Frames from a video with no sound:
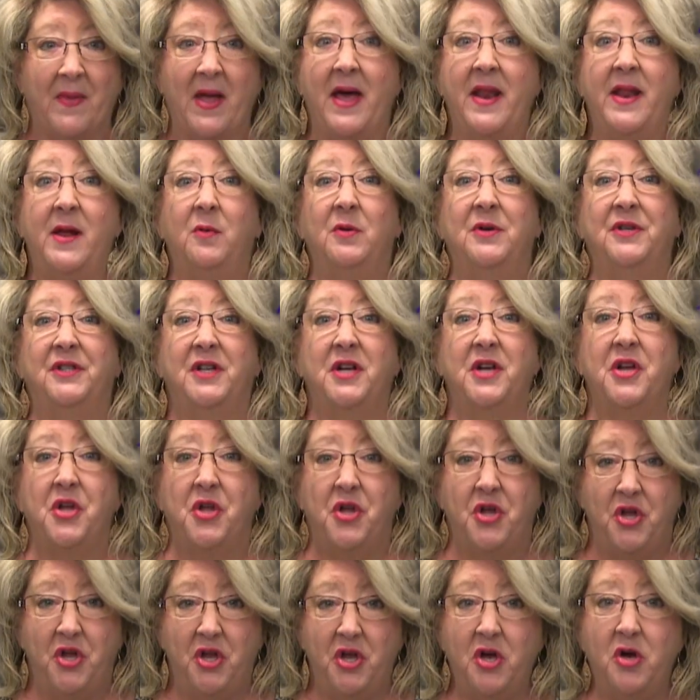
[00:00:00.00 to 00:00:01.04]
And it was a
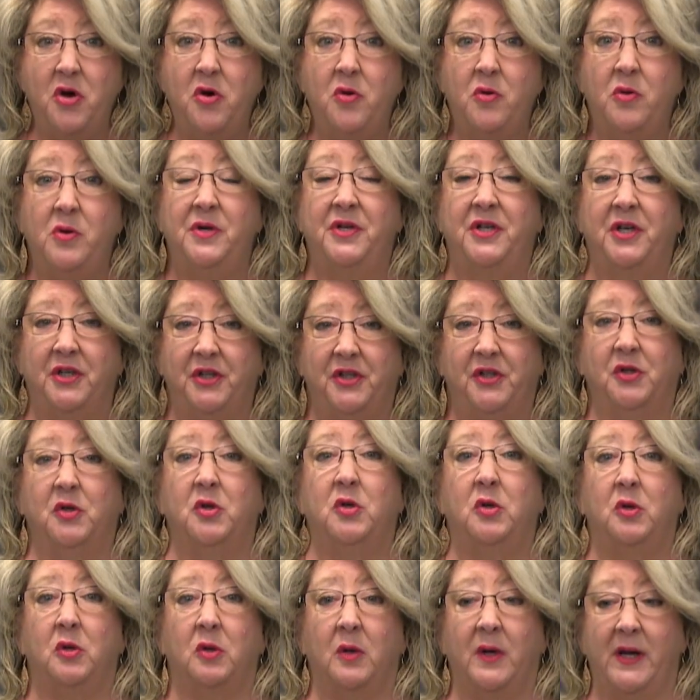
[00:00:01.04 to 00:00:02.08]
huge
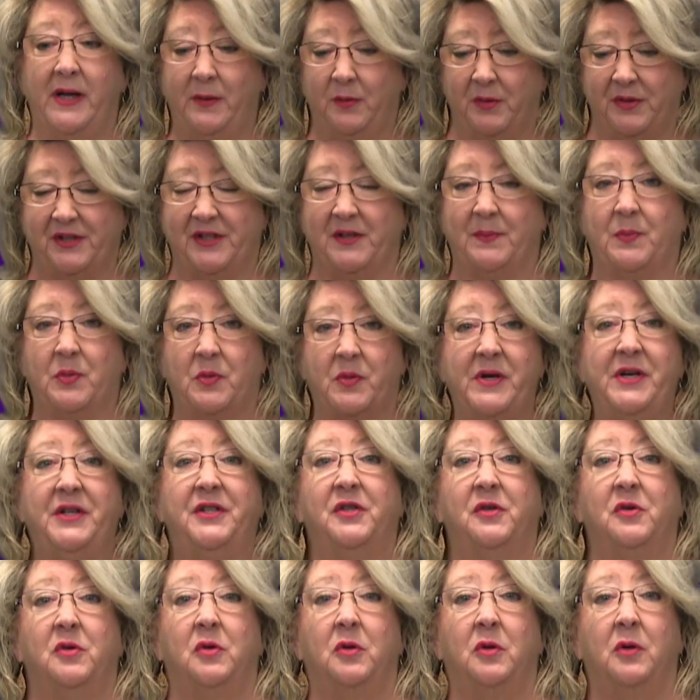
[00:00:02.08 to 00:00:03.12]
school, it was a
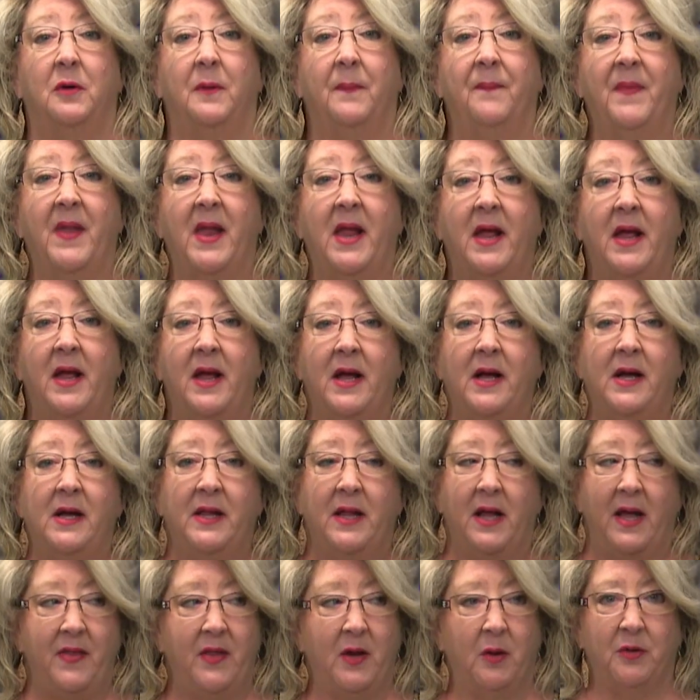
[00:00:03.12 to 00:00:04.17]
preschool.
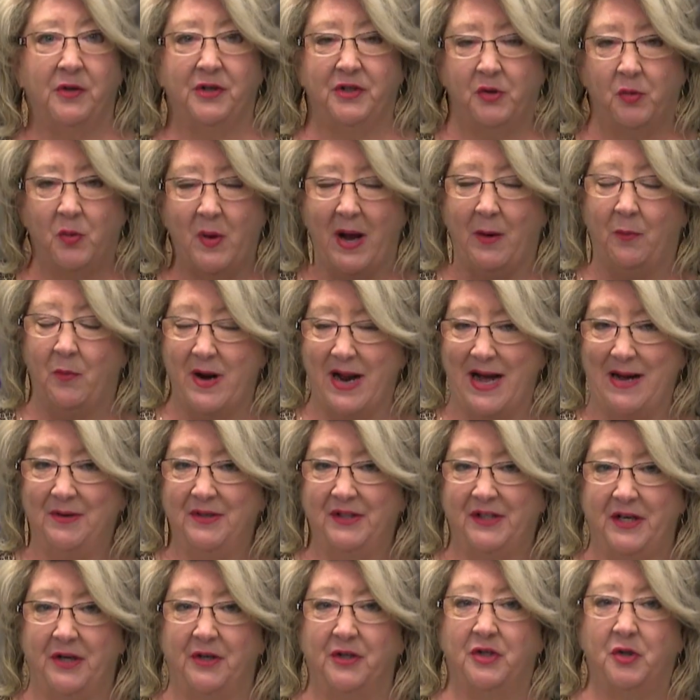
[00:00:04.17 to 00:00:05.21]
And there were, and when I
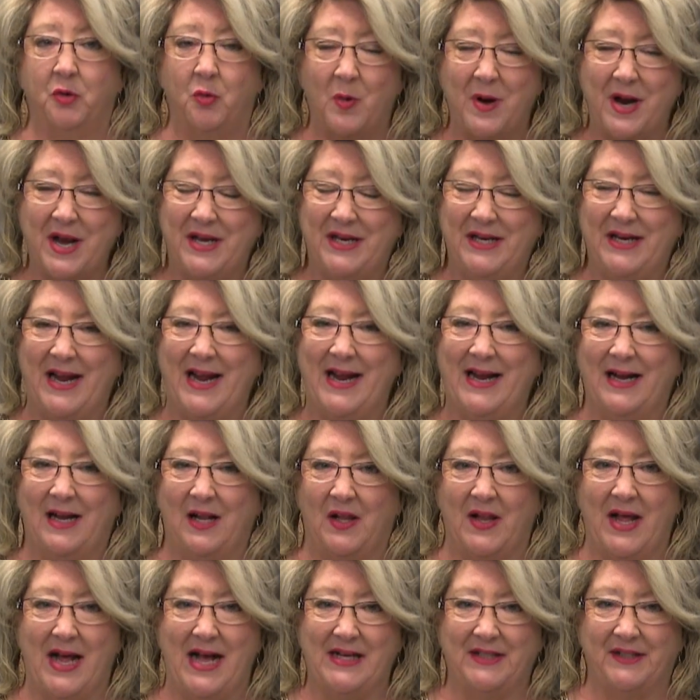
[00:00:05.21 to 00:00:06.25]
was there, 28
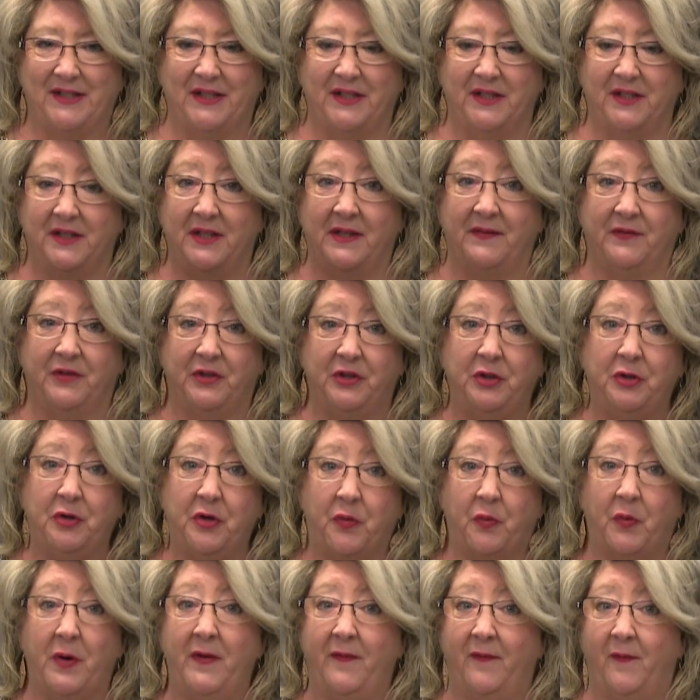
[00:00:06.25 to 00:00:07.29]
classes of two,
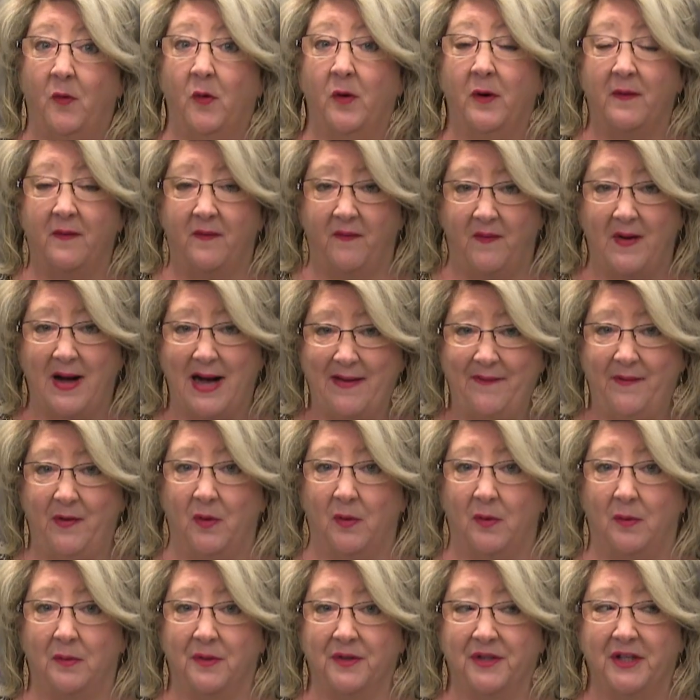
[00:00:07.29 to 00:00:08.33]
three, four, and five
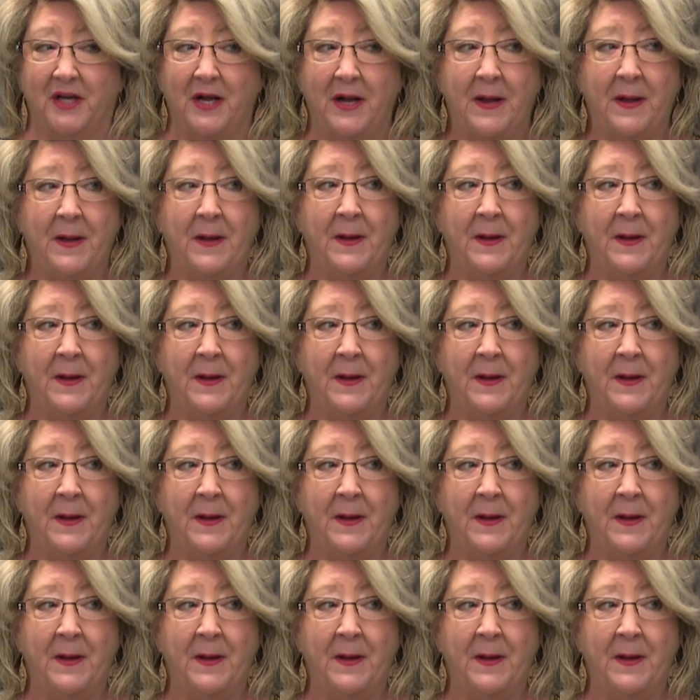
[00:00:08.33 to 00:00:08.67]
year olds.